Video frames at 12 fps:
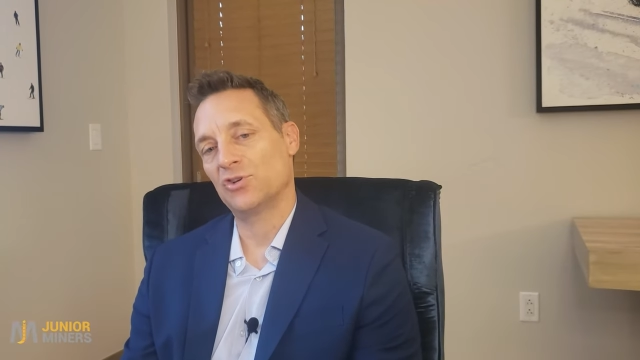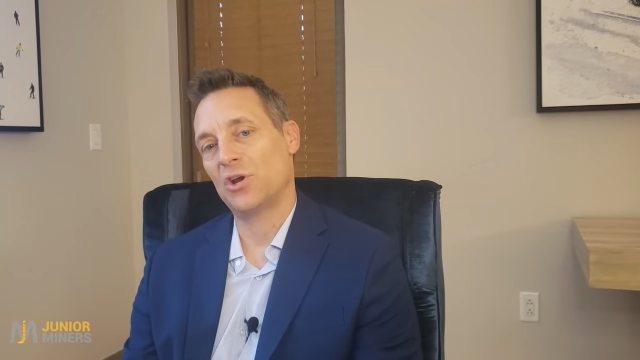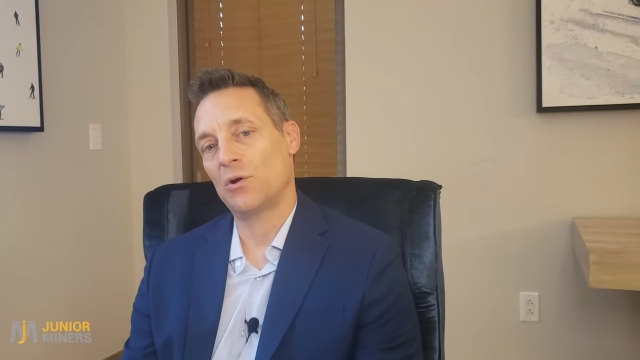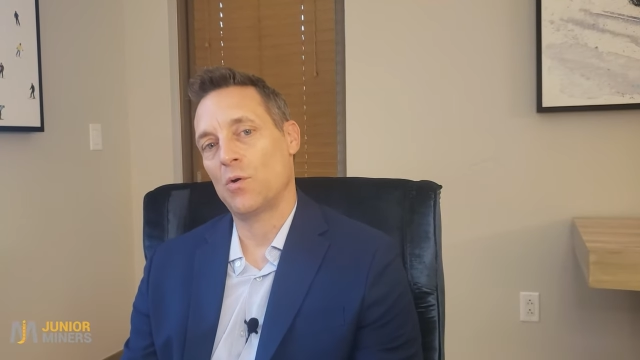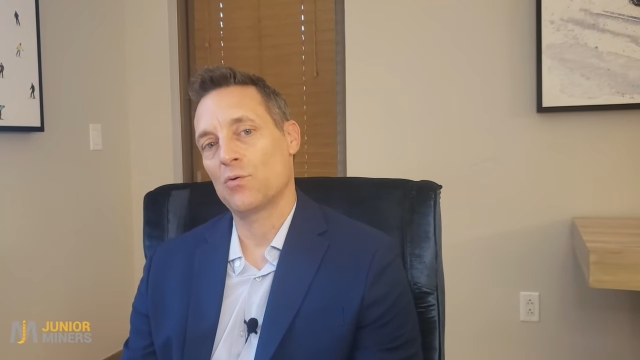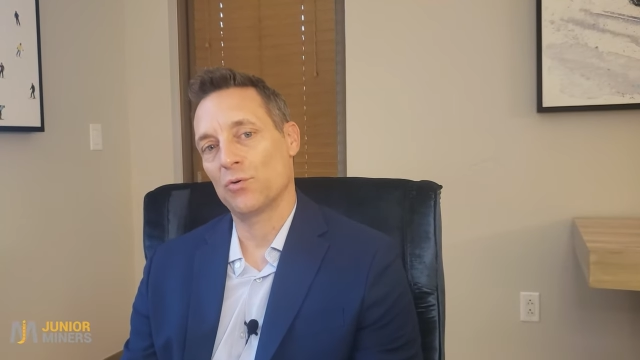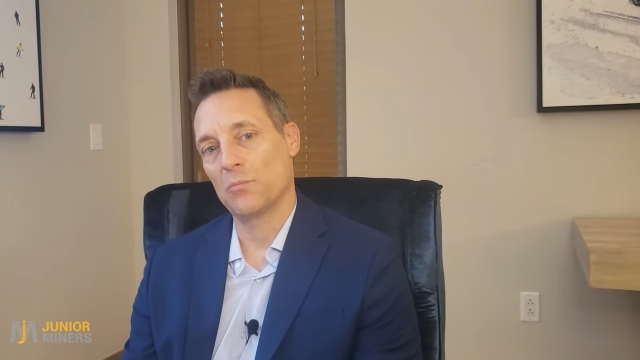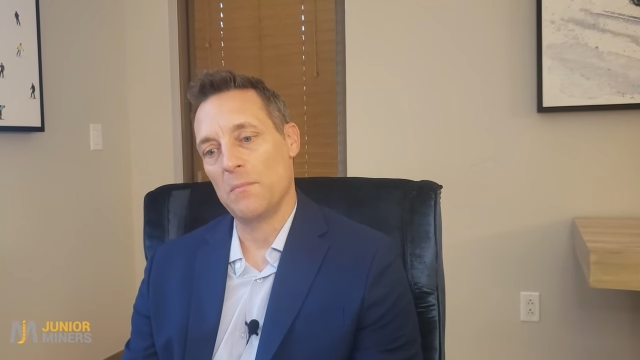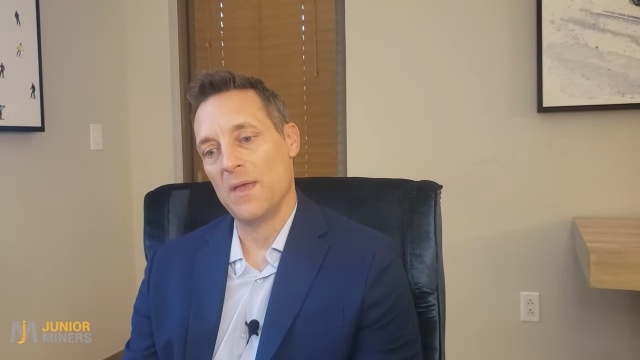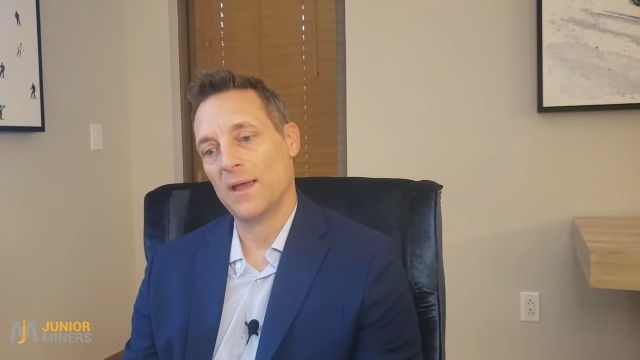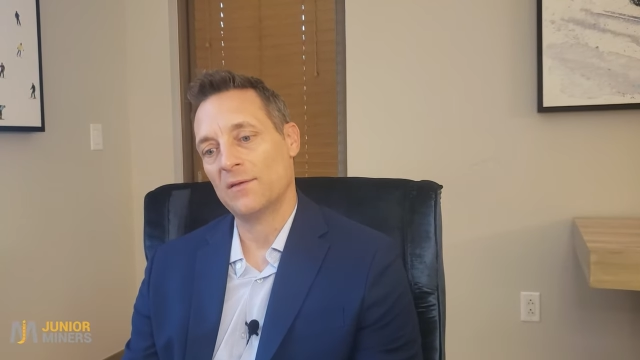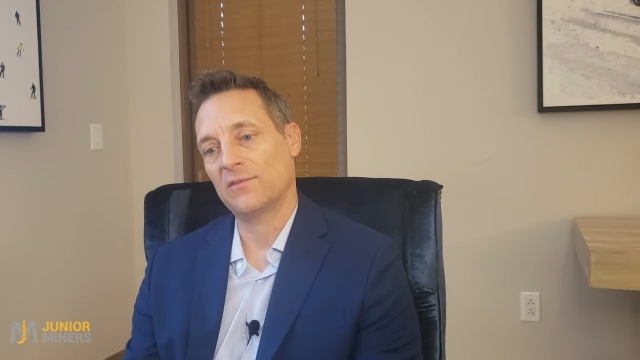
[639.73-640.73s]
shareholder
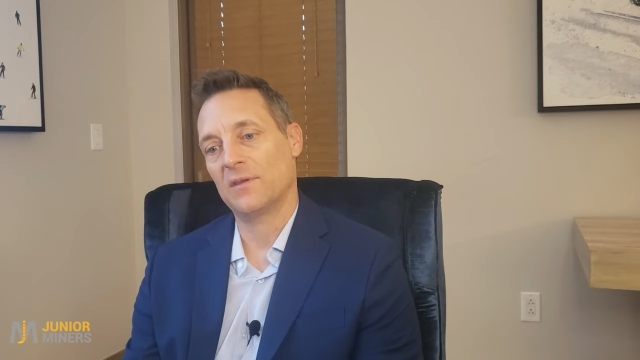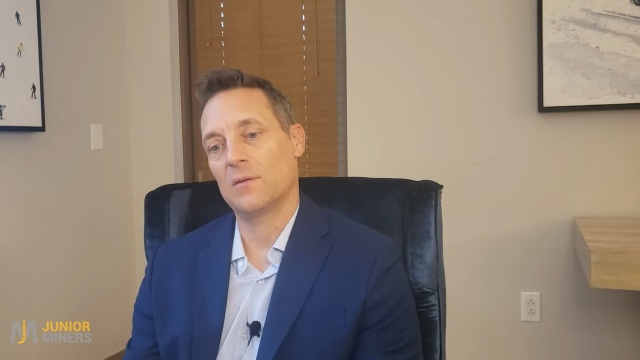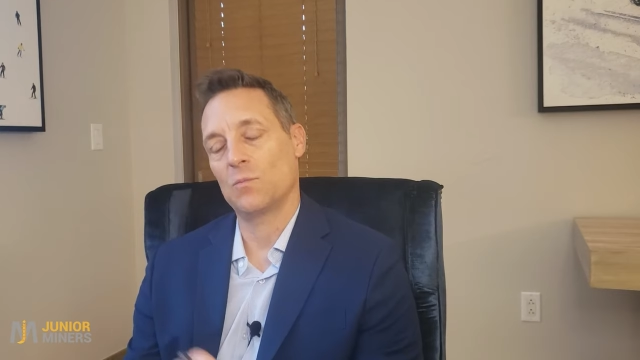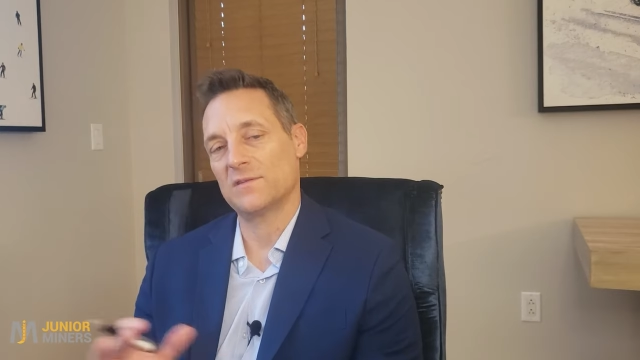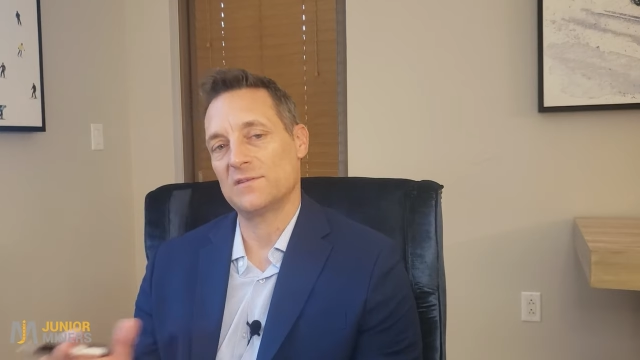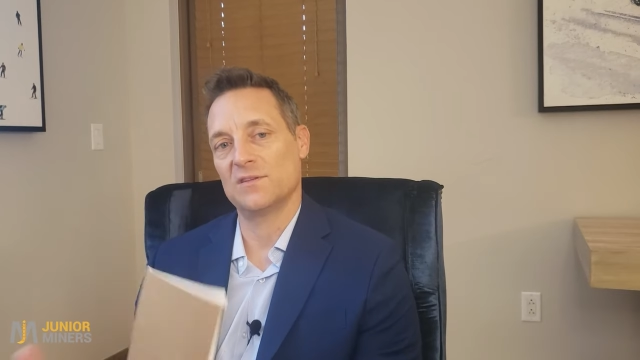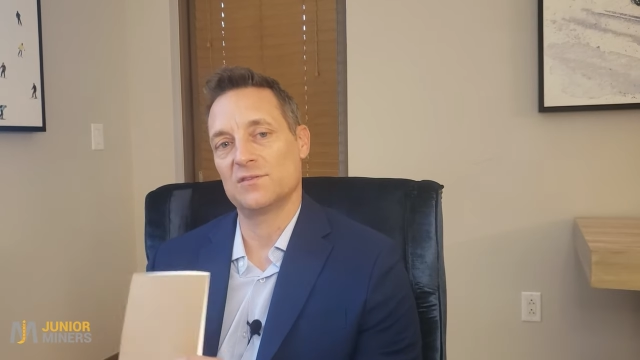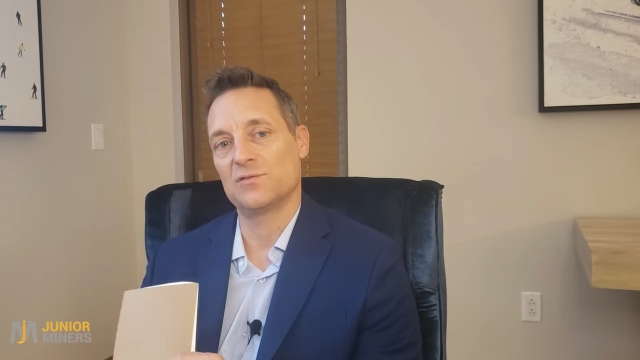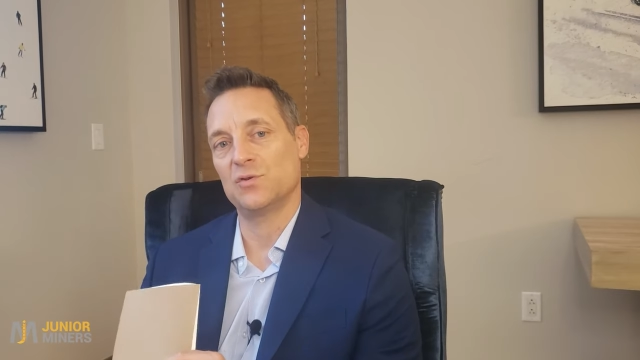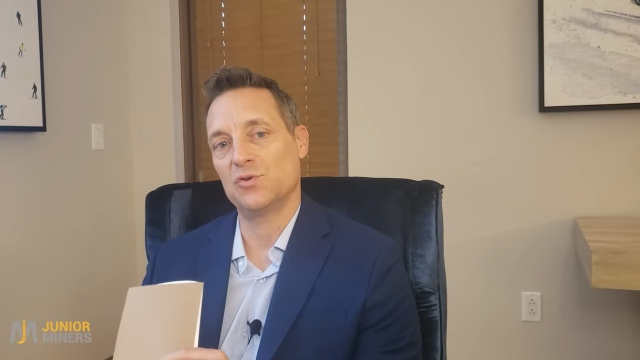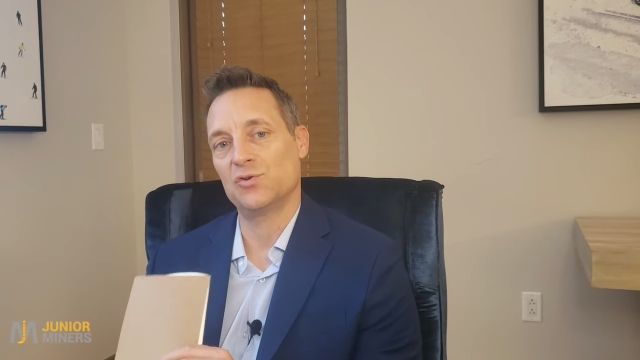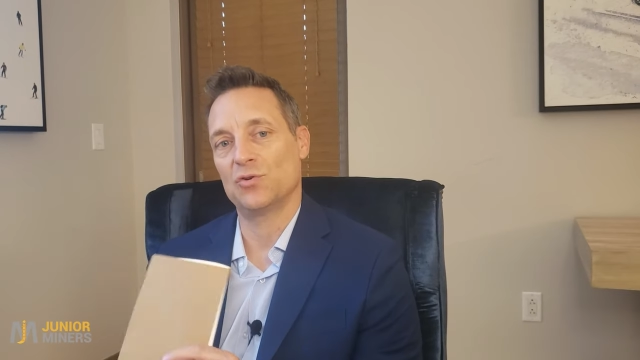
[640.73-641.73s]
mix and what's
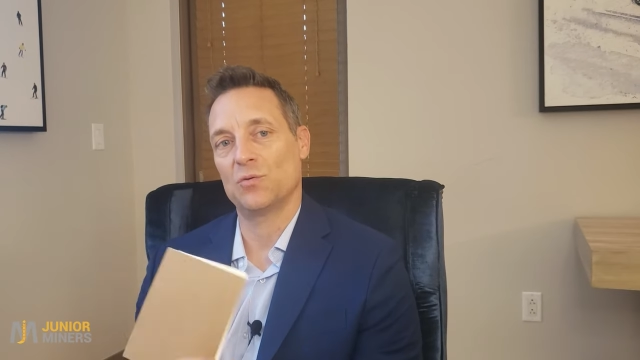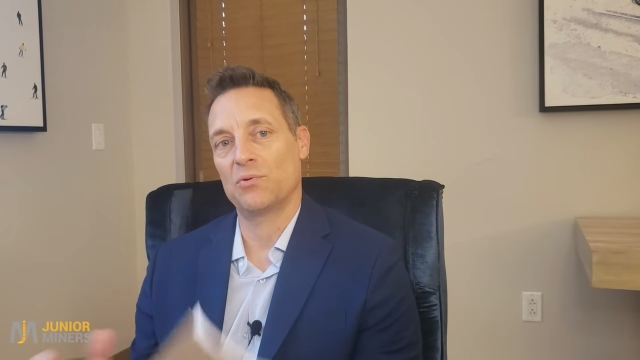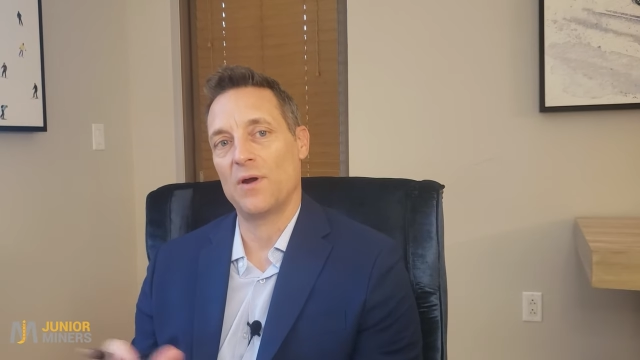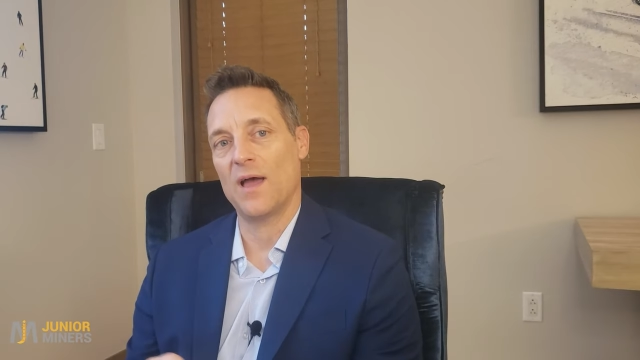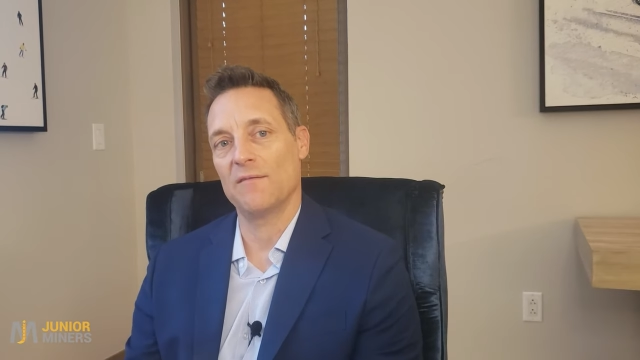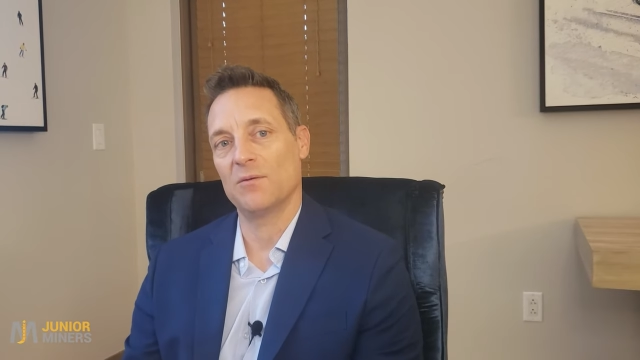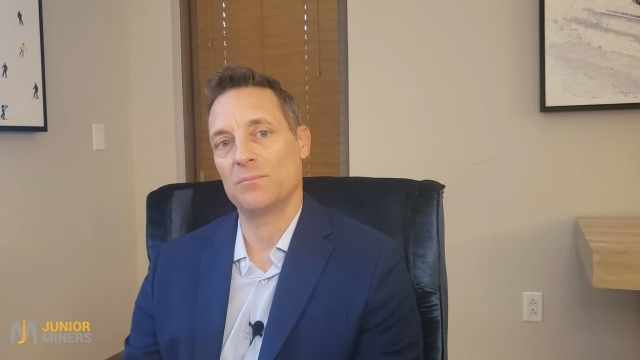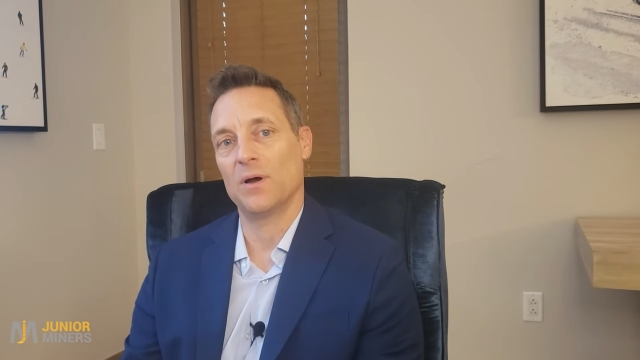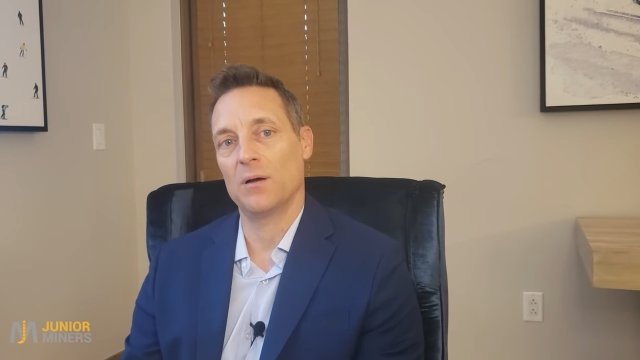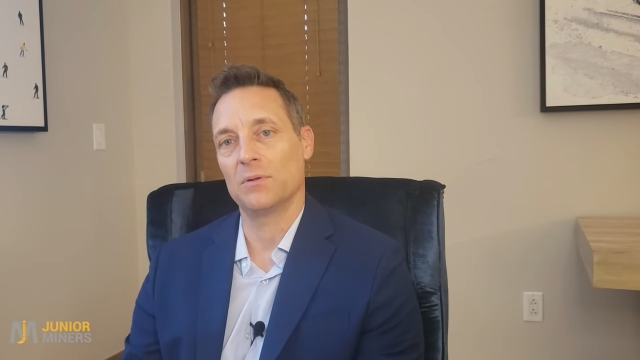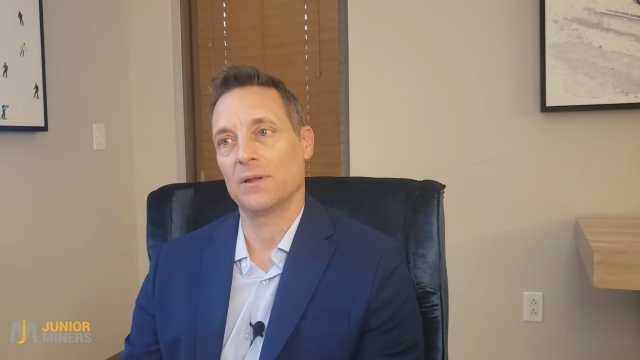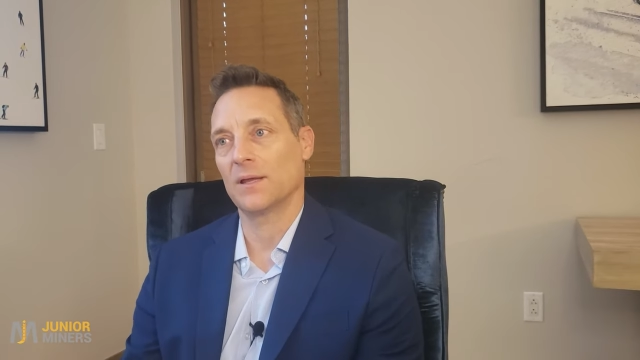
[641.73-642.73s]
institutional, private,
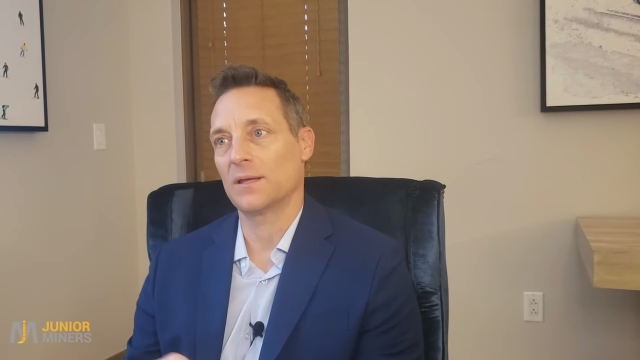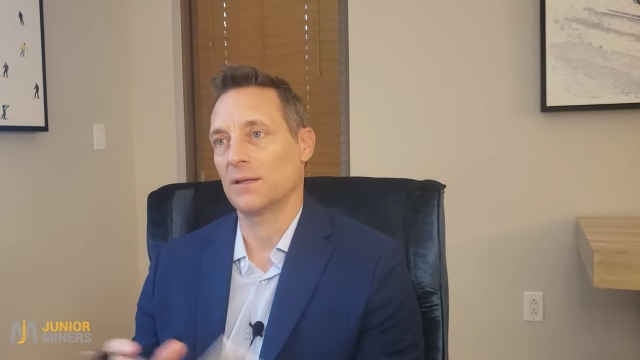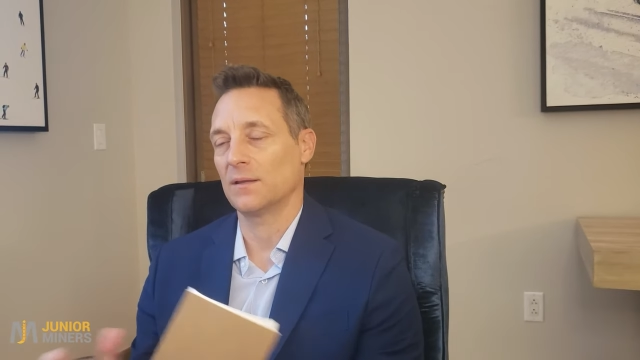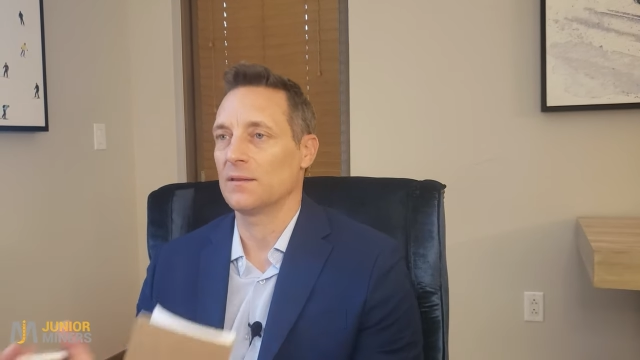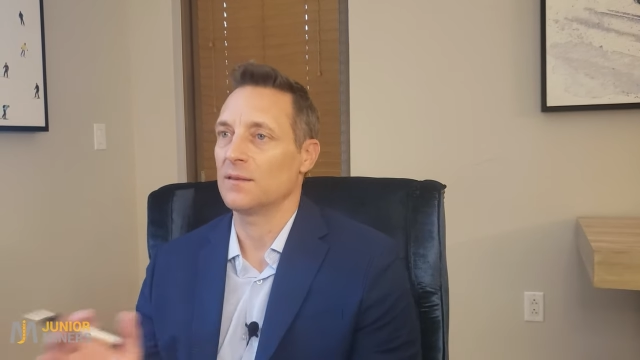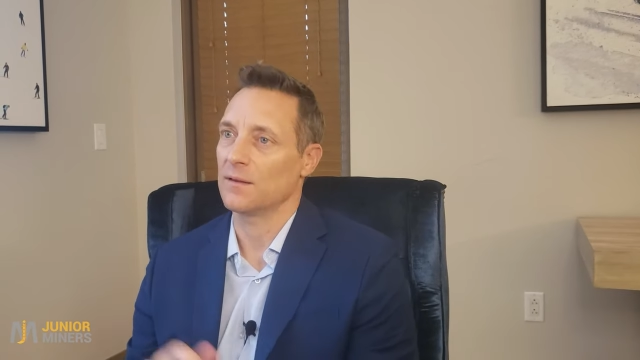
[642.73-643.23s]
public, and.